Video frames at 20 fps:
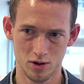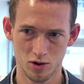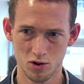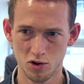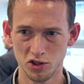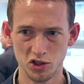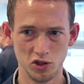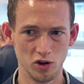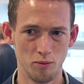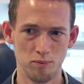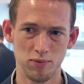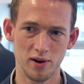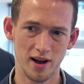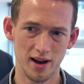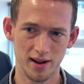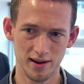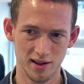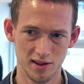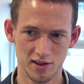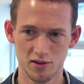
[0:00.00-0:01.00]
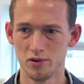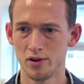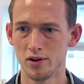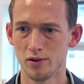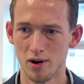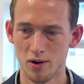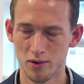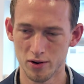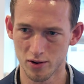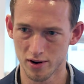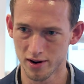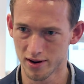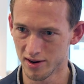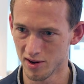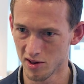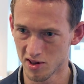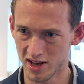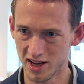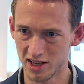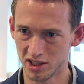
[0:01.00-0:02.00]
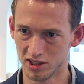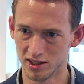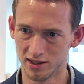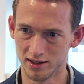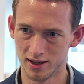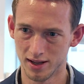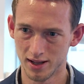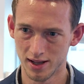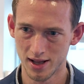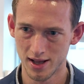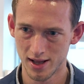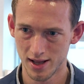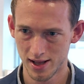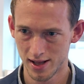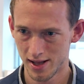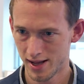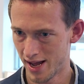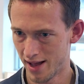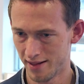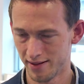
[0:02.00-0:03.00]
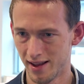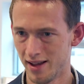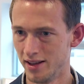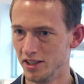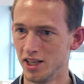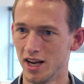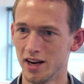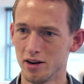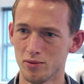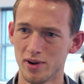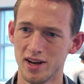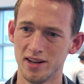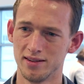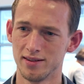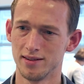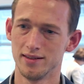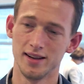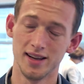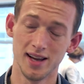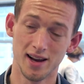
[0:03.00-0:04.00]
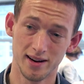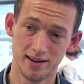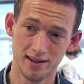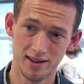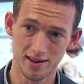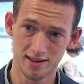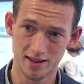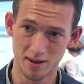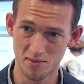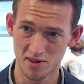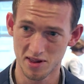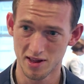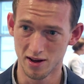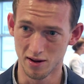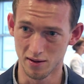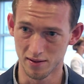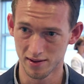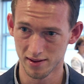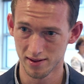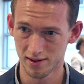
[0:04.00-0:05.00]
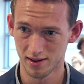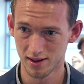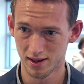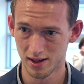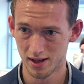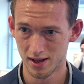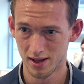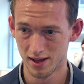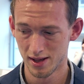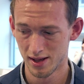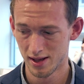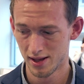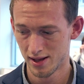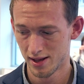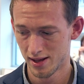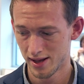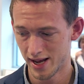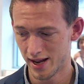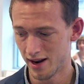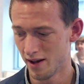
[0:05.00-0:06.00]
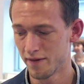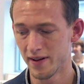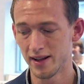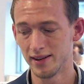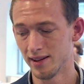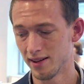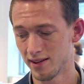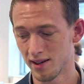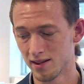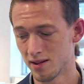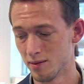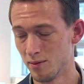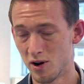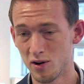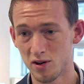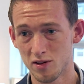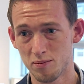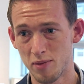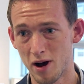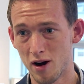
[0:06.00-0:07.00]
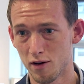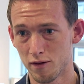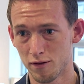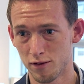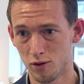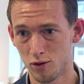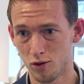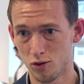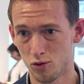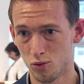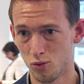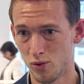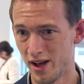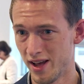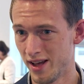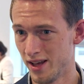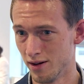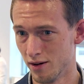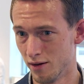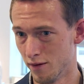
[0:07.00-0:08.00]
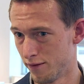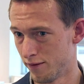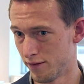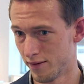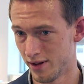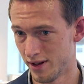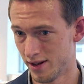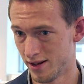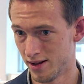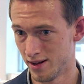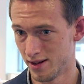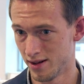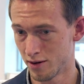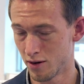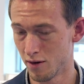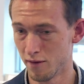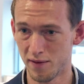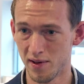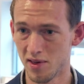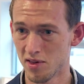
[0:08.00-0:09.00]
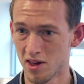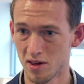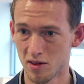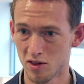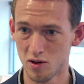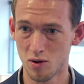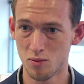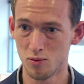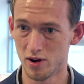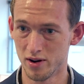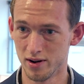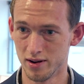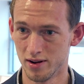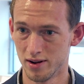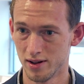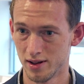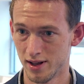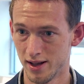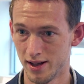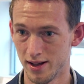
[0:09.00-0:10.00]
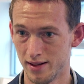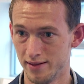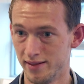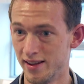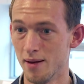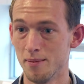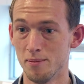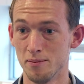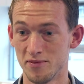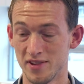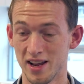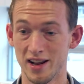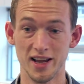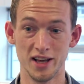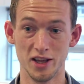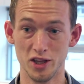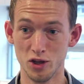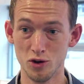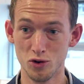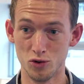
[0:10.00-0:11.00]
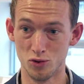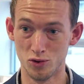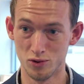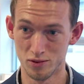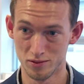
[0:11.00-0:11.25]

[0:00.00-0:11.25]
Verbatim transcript: could you apply this to your own organization? And they generate the ideas themselves. And I think this is the most powerful way of uh, convincing someone, uh, them telling you